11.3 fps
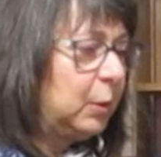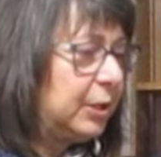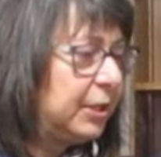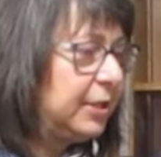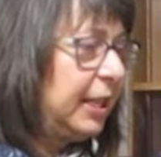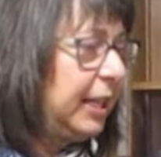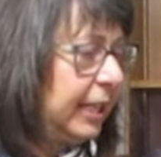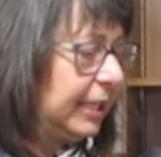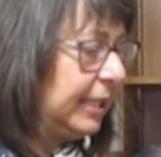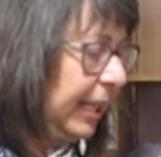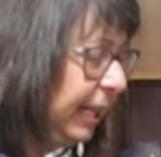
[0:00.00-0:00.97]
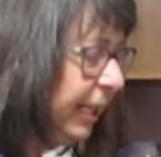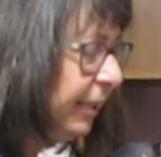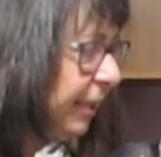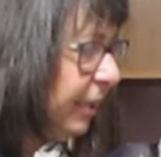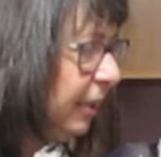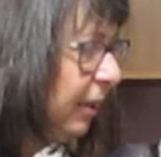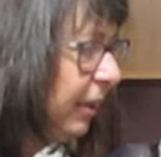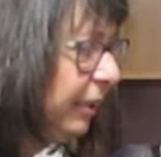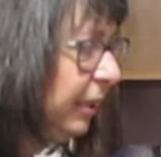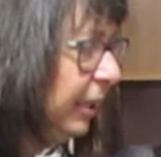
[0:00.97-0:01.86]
would stay contained and not,